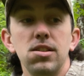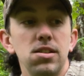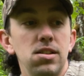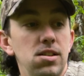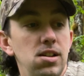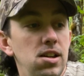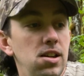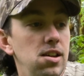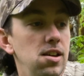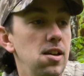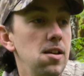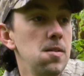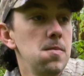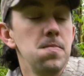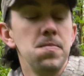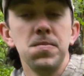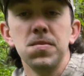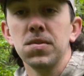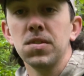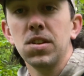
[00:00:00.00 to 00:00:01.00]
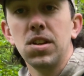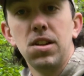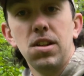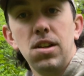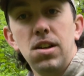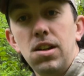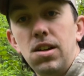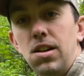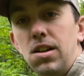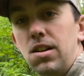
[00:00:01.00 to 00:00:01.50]
and
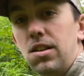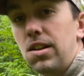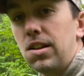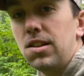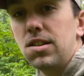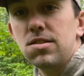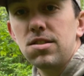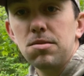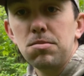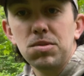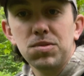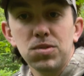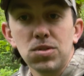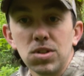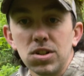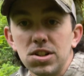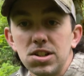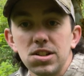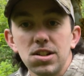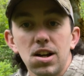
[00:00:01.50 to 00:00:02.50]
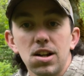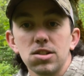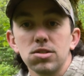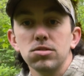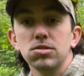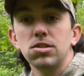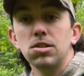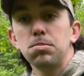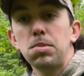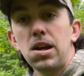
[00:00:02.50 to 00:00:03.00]
like I said before, he caught us
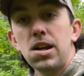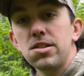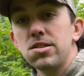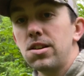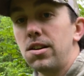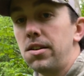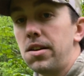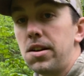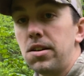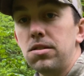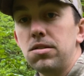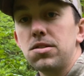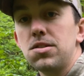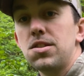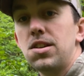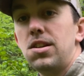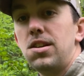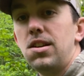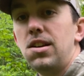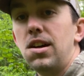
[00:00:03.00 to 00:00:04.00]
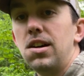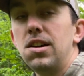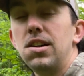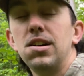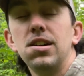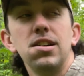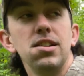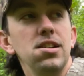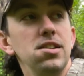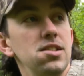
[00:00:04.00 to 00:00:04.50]
with their pants at our ankles. And
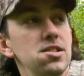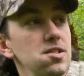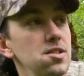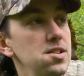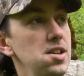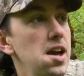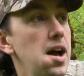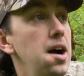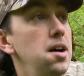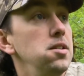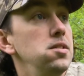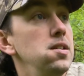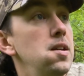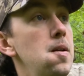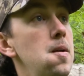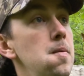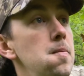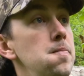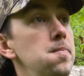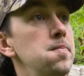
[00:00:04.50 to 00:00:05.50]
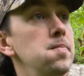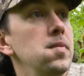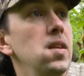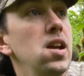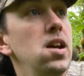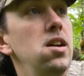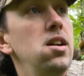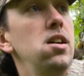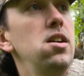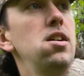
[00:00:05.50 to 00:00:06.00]
so yeah,
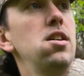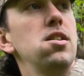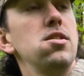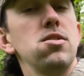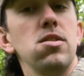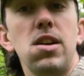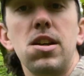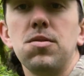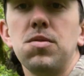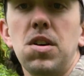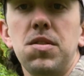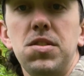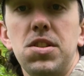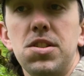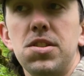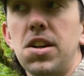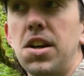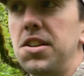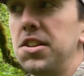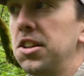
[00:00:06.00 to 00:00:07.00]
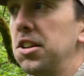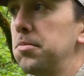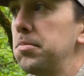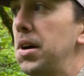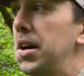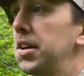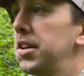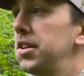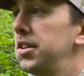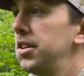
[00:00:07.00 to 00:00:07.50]
and so that's why we decided to come
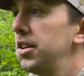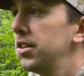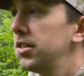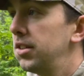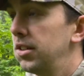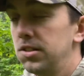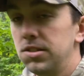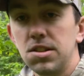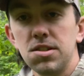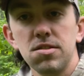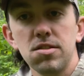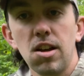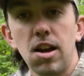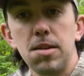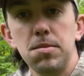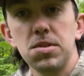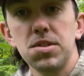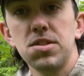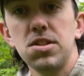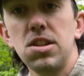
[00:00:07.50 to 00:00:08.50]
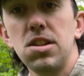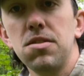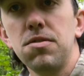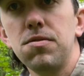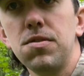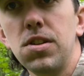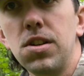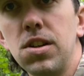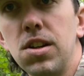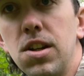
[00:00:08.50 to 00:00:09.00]
back in here during this time to see
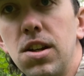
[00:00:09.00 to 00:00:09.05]
if